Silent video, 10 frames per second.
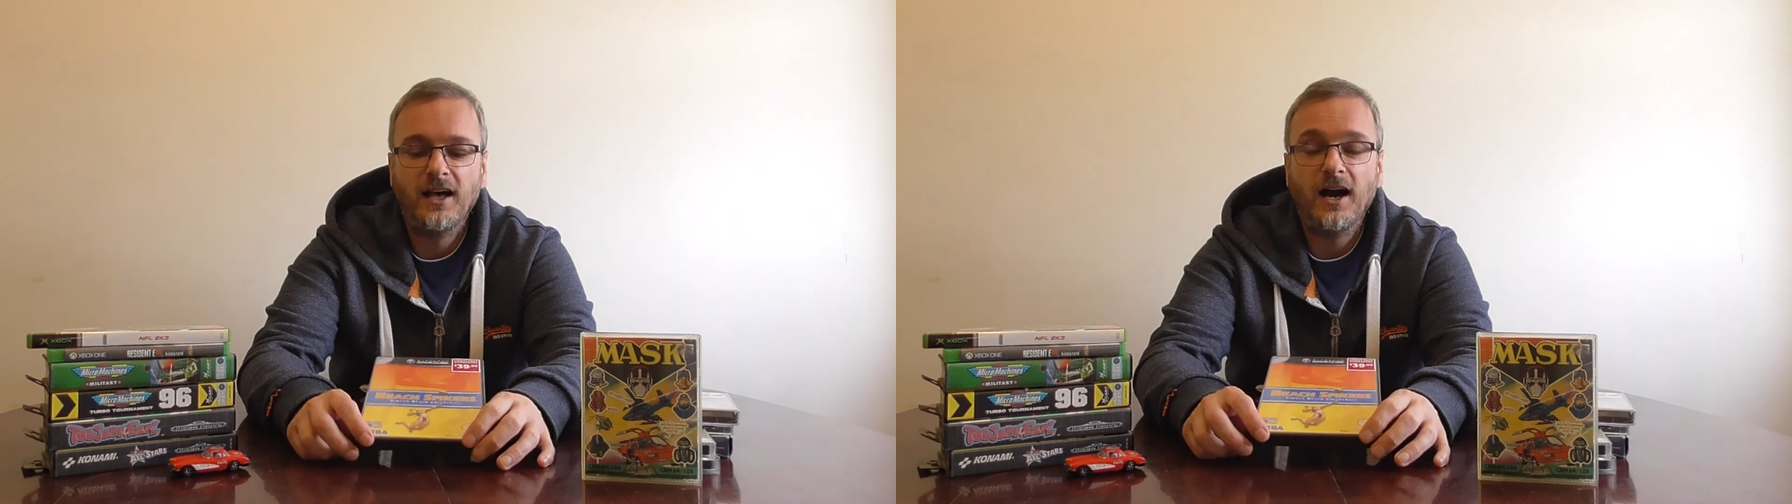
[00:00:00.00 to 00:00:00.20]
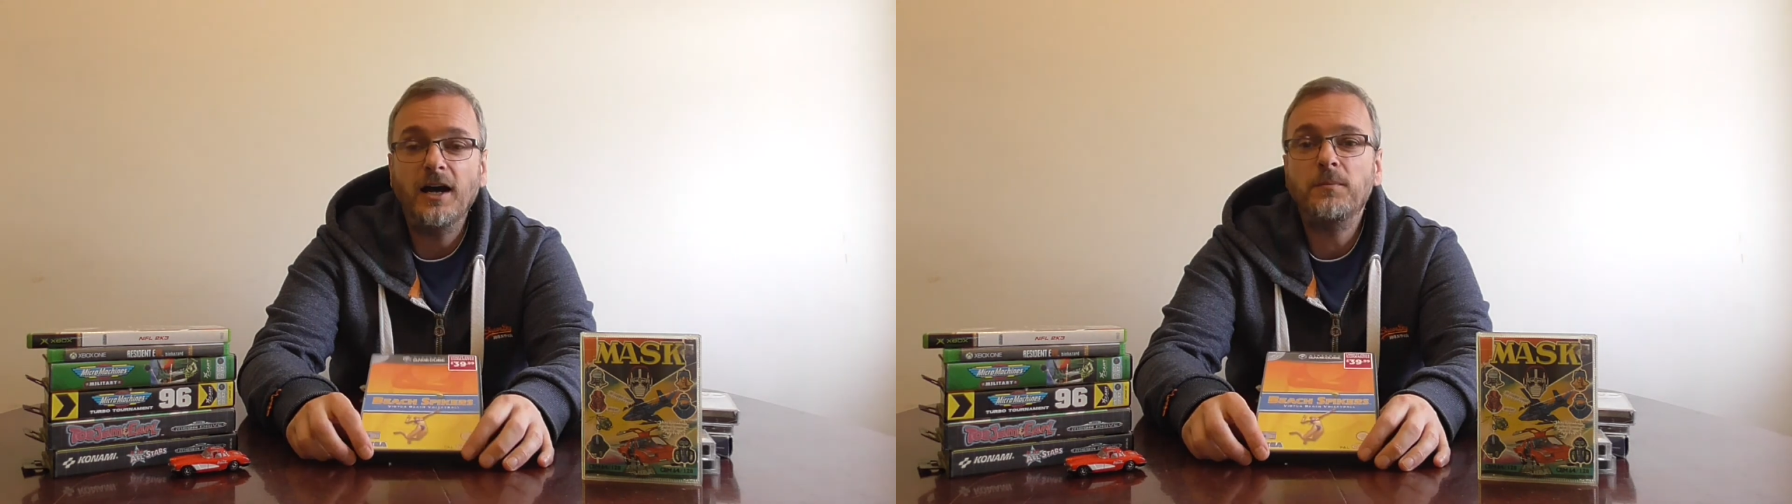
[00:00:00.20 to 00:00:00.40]

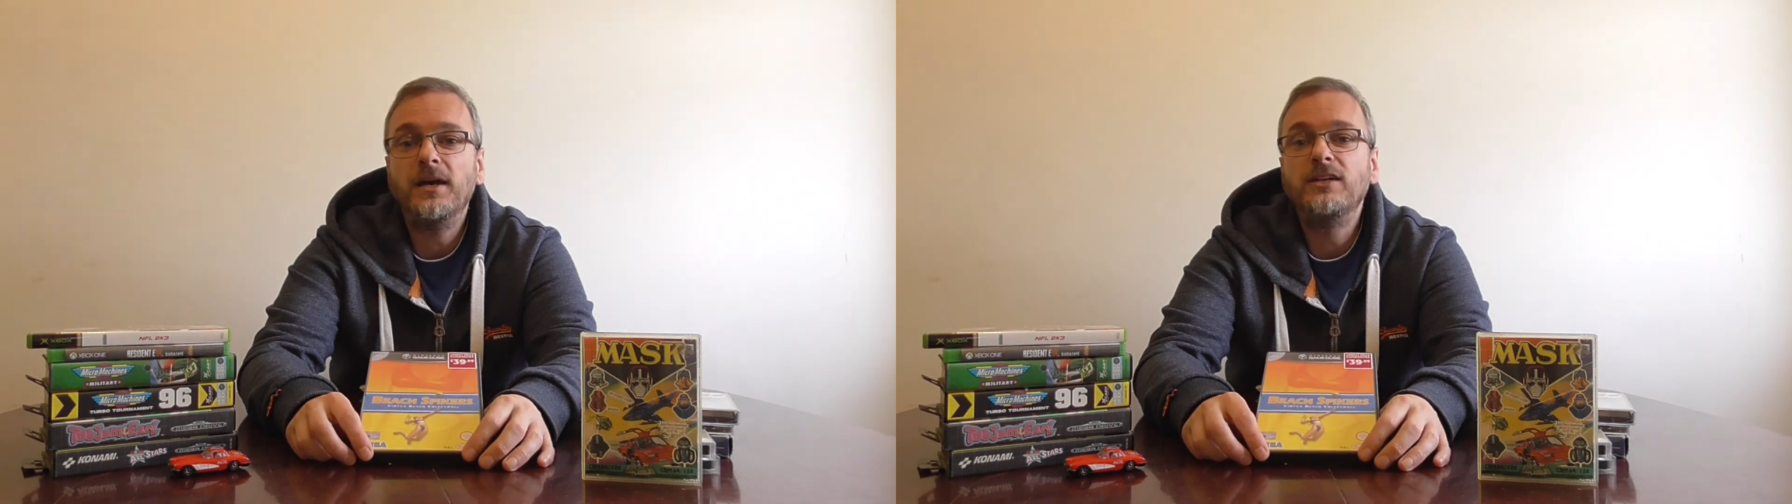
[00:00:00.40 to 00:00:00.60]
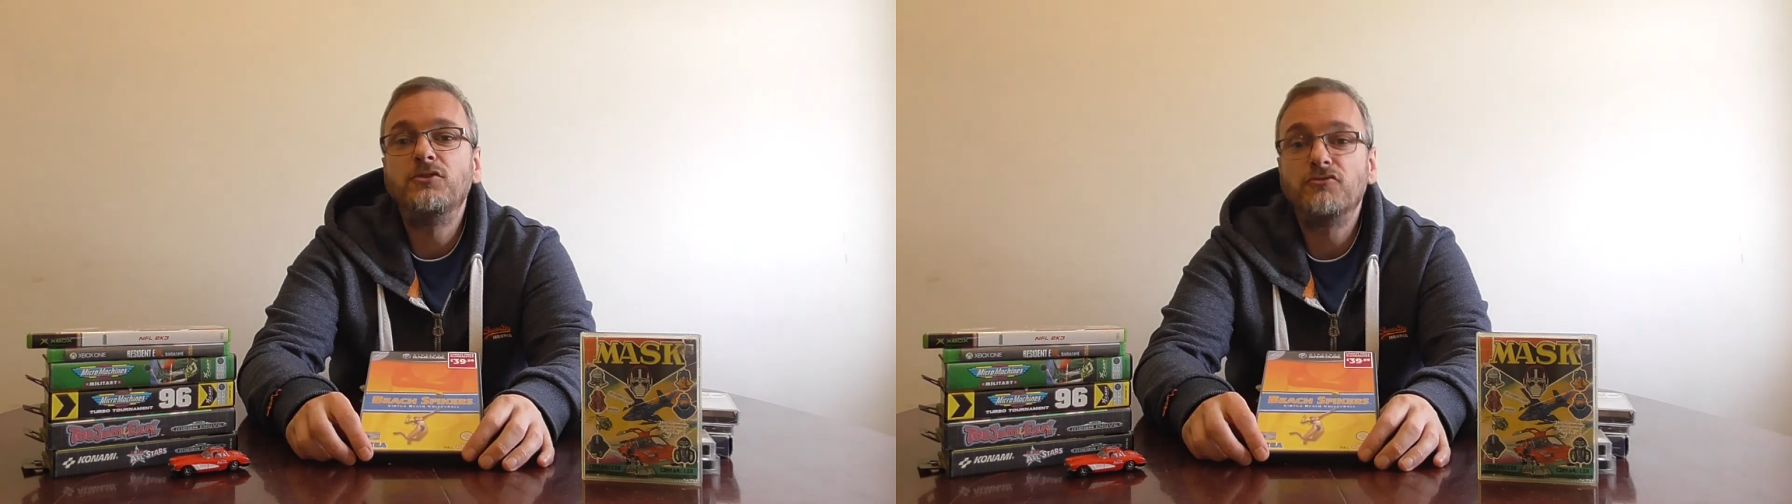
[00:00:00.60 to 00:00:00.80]
I
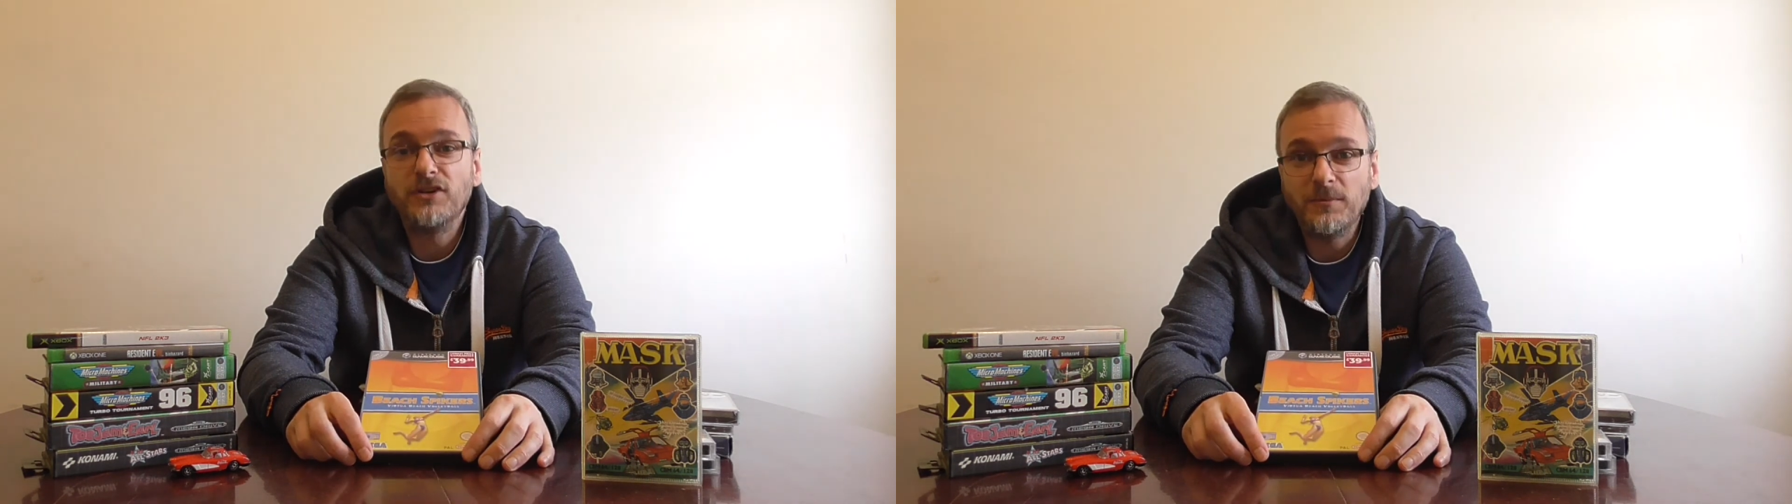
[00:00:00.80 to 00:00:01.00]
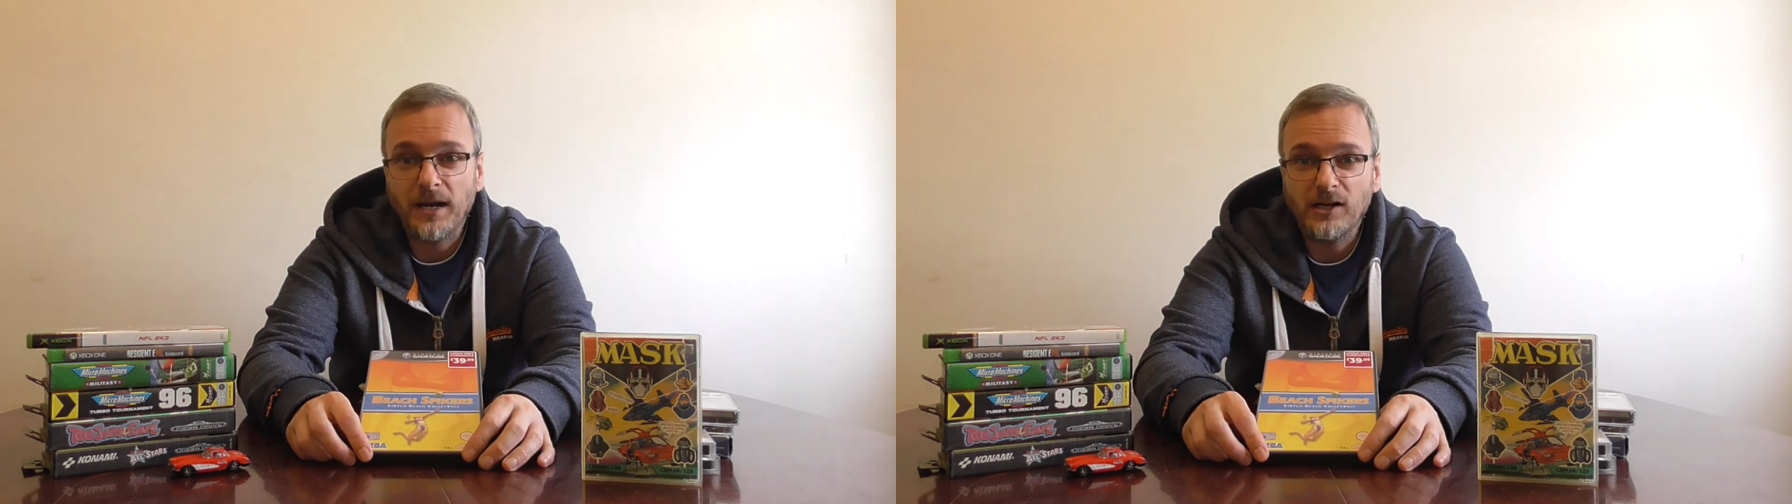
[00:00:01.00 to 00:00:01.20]
paid
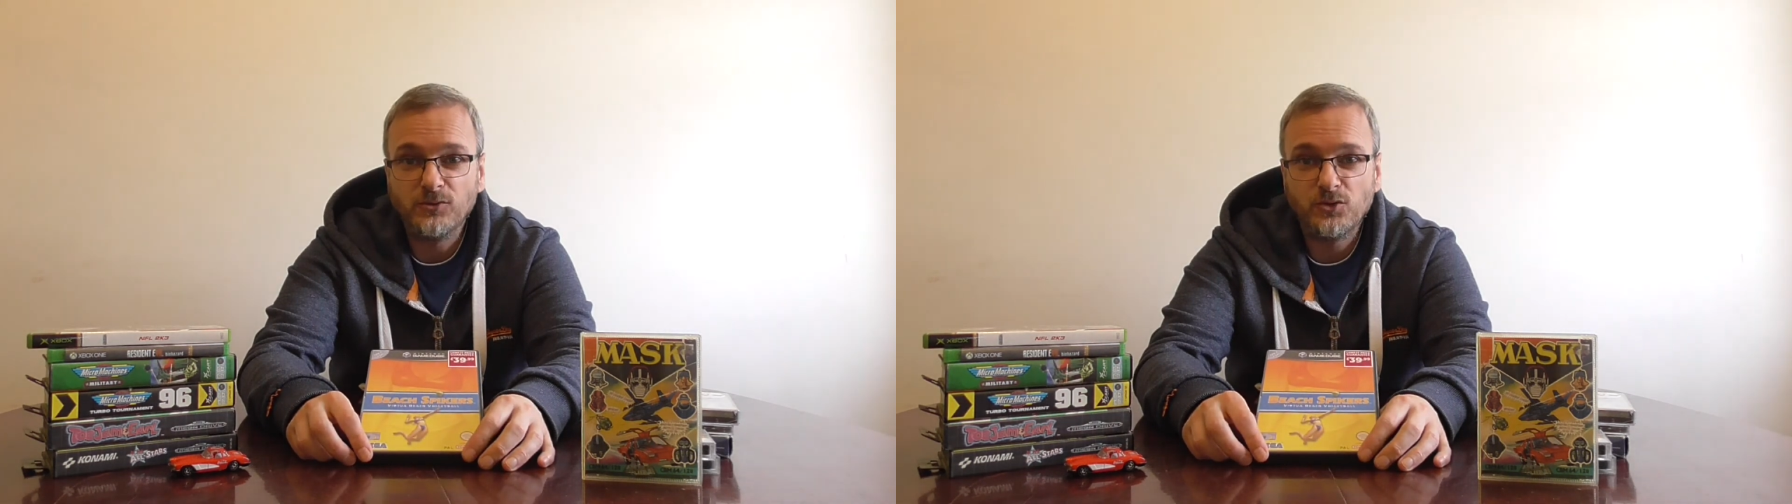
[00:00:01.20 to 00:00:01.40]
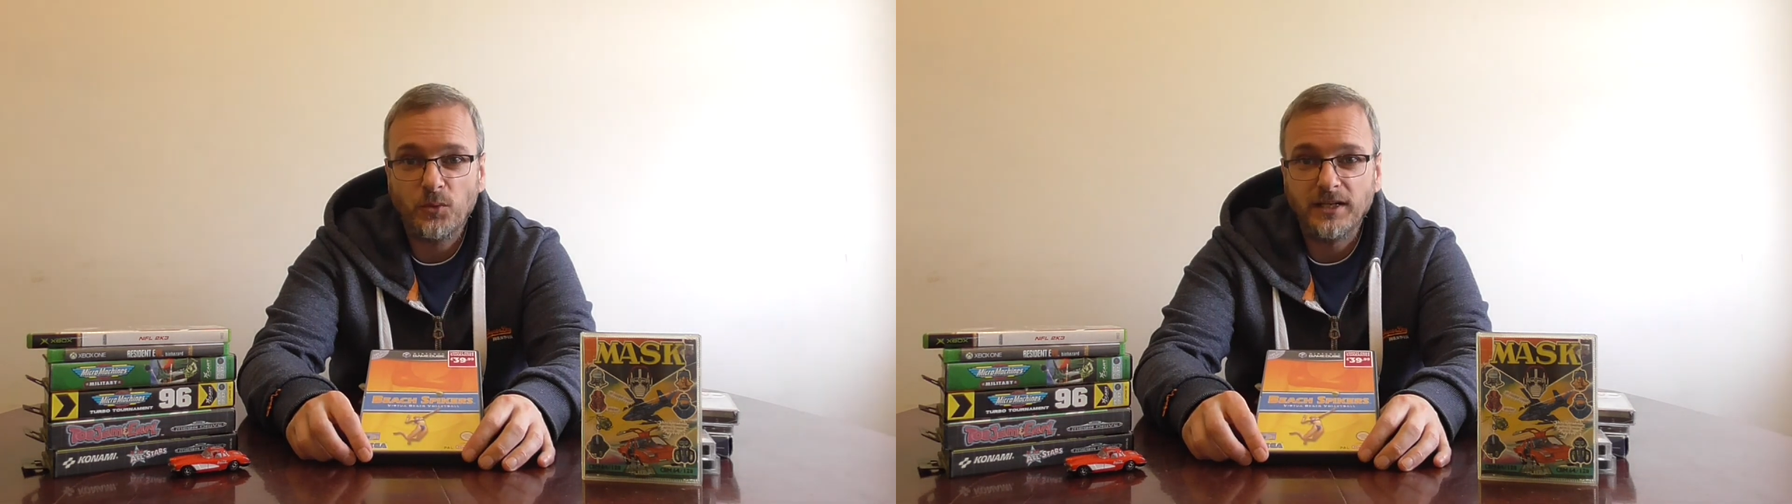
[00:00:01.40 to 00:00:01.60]

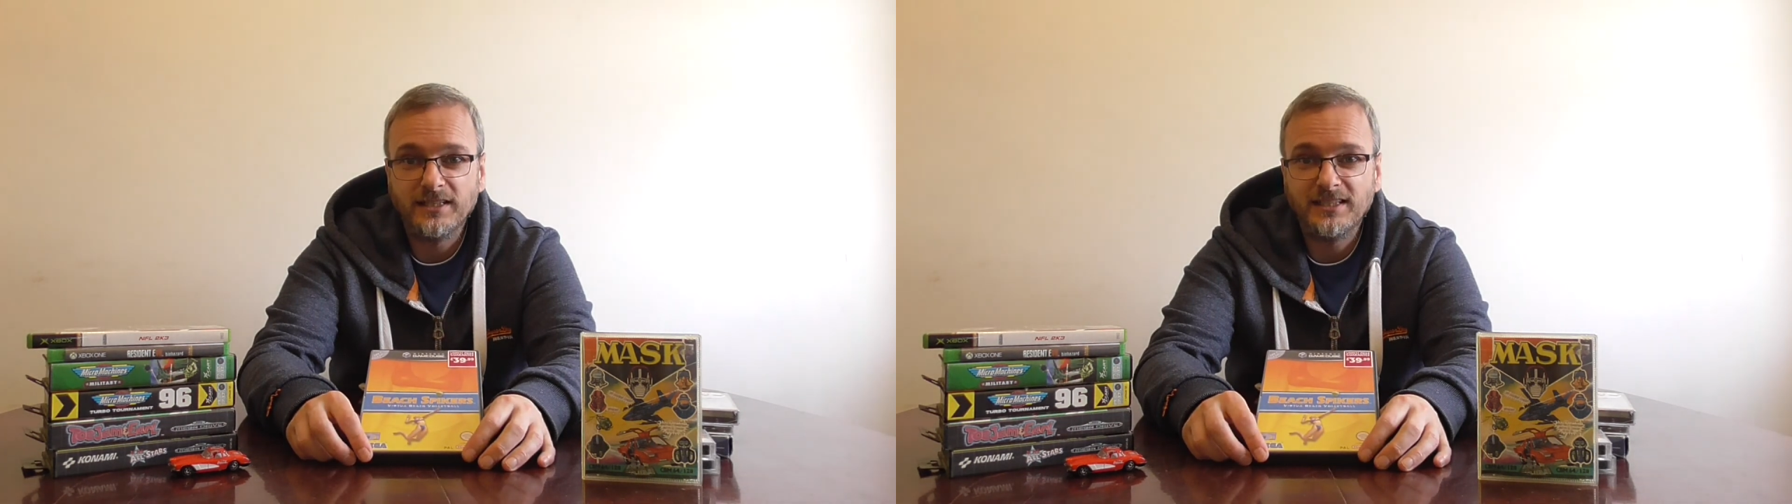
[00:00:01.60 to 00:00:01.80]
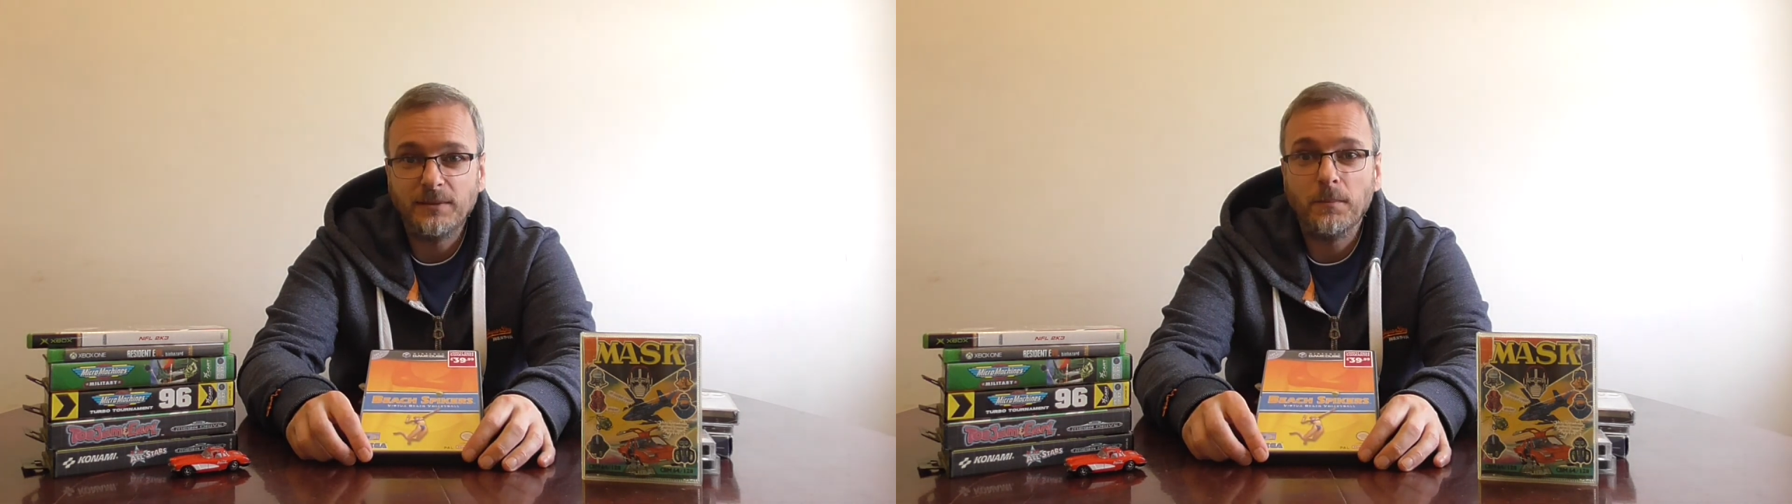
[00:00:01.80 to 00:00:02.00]

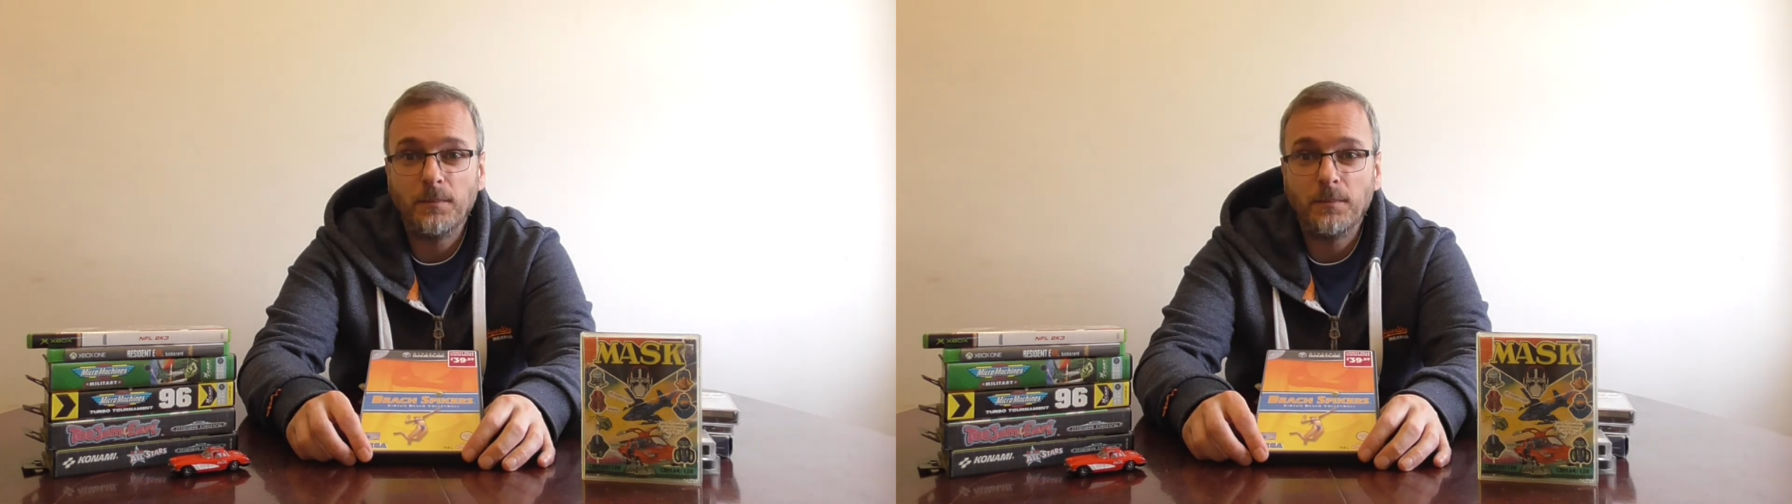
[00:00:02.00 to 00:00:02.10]
£3.20